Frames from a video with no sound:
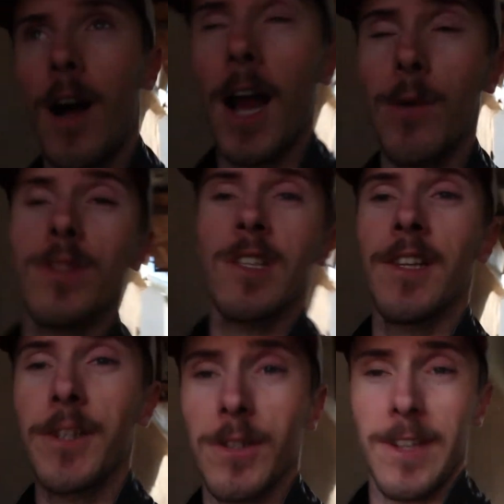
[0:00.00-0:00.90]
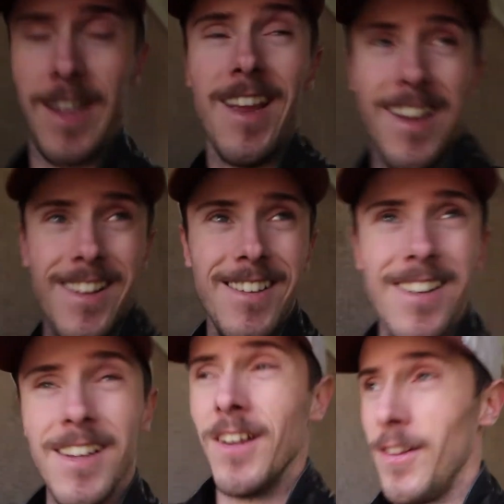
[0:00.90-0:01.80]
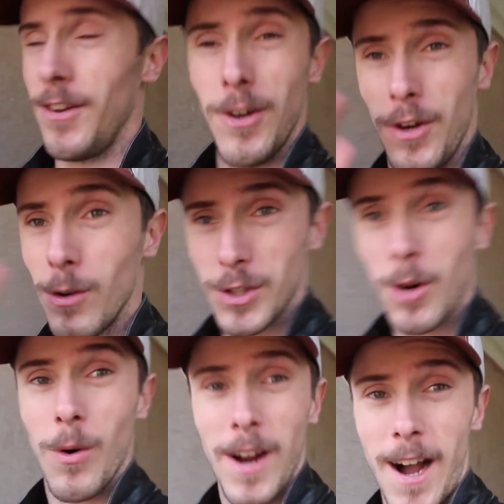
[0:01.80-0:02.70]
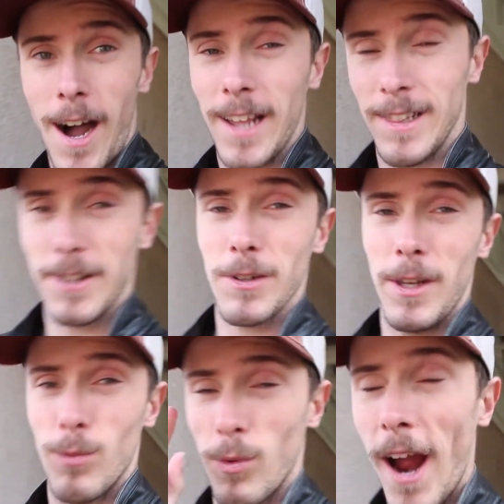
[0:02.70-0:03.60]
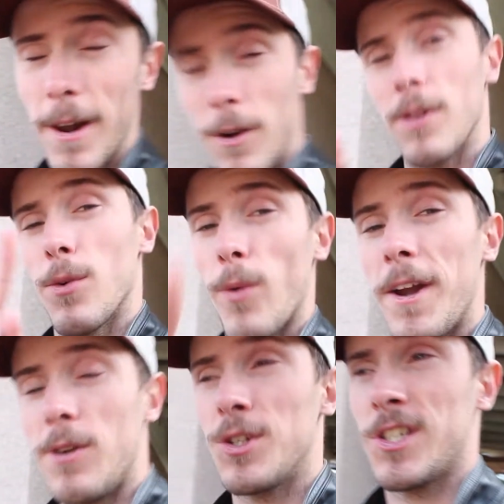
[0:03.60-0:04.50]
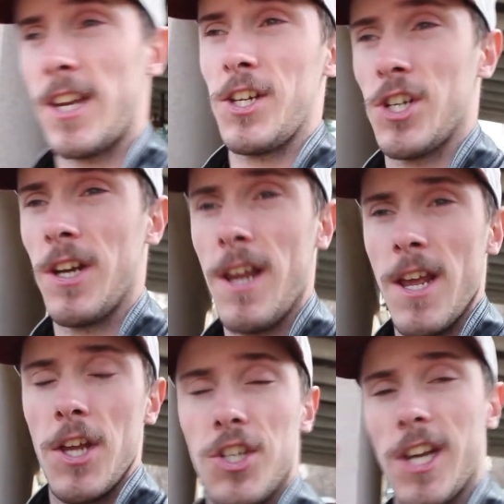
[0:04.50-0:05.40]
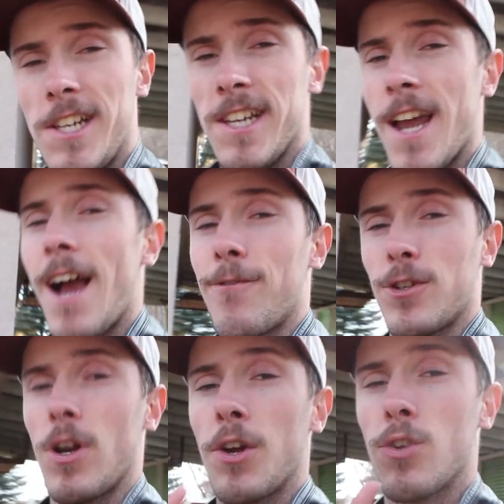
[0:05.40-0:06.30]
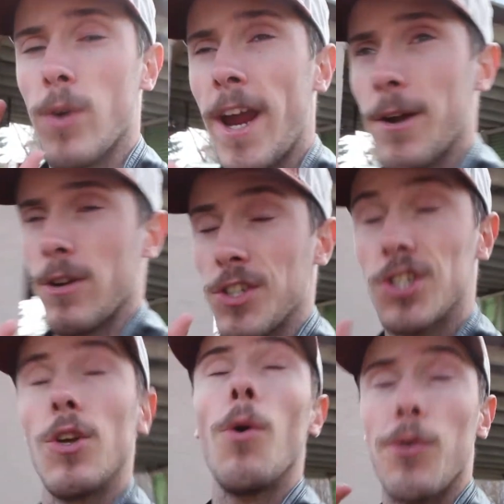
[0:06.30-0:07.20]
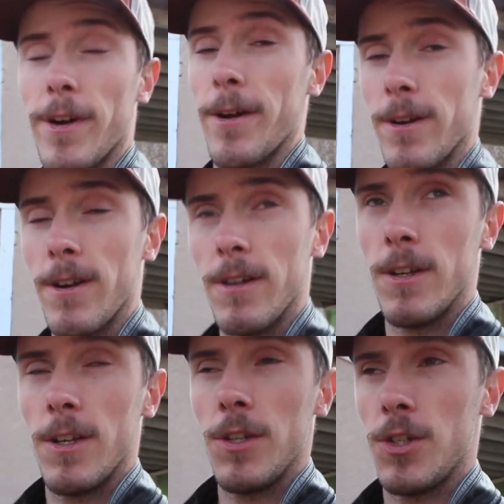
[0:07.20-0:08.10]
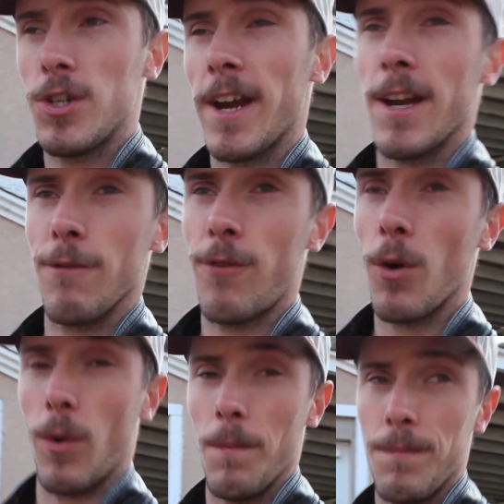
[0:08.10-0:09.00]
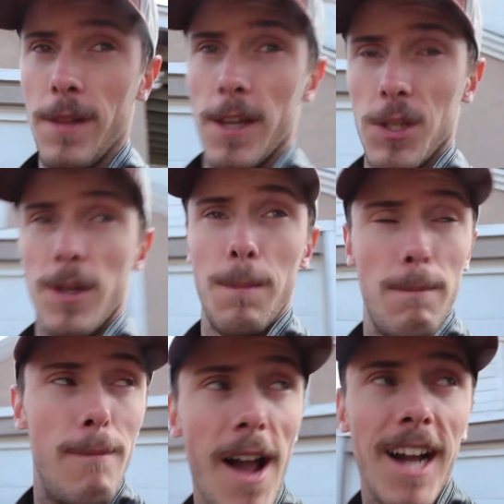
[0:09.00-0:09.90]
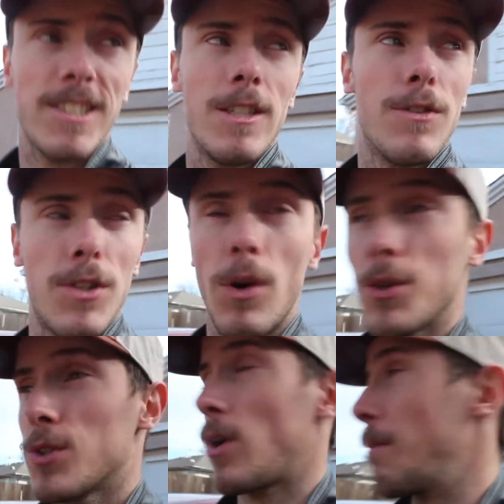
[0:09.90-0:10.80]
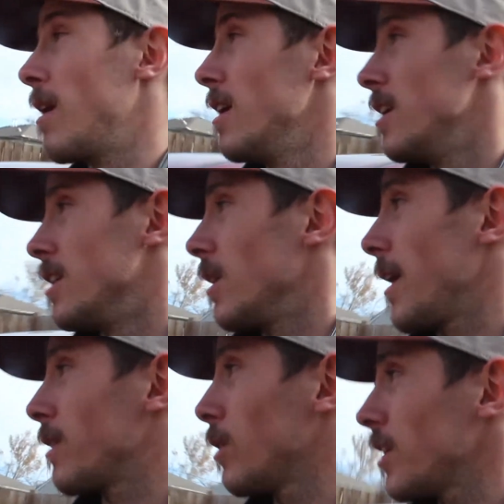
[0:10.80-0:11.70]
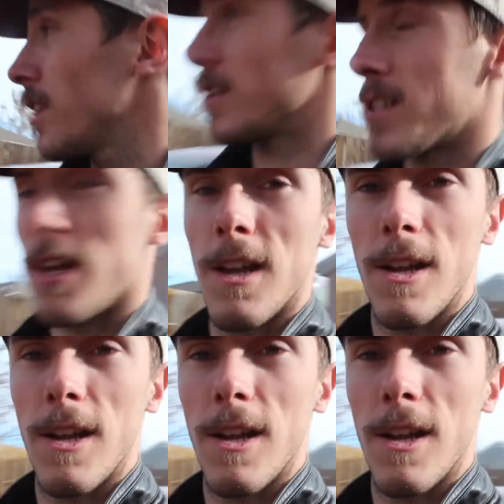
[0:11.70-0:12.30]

I was literally, no joke, I literally ran out of the radio station chasing after a grader, a snow grader, to try and get a photo because we had a massive snowstorm. Like, look at this.